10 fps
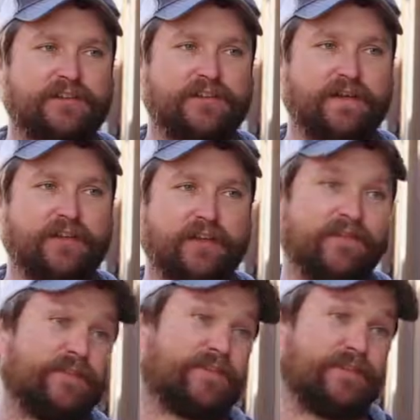Do we look
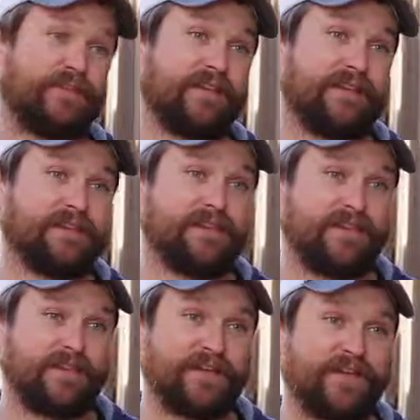for certain things in
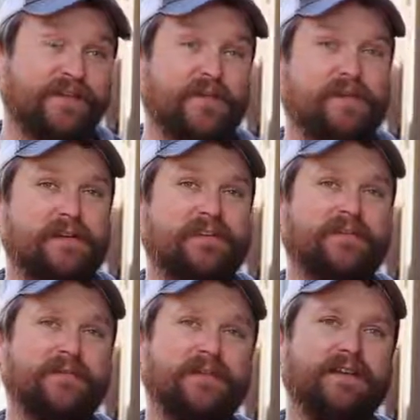the vineyard when we
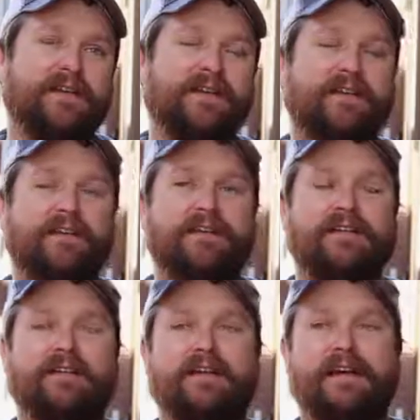determine
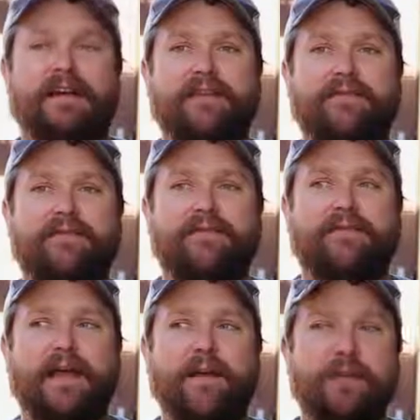
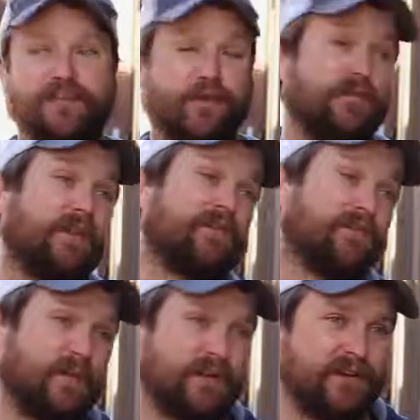how much whole
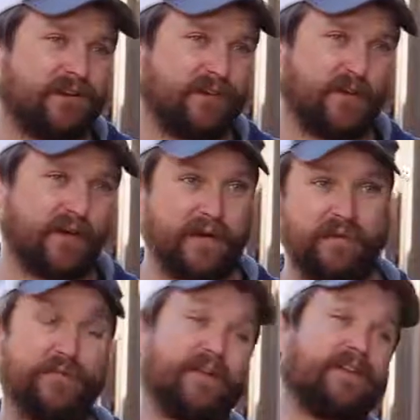cluster we're going to do, or
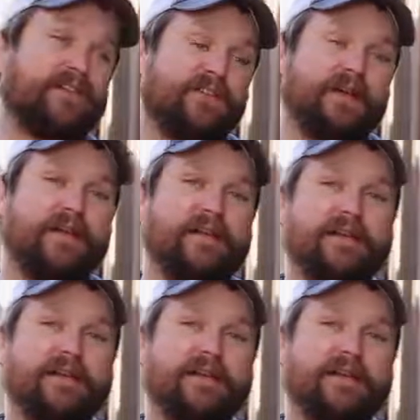if we're going to do it?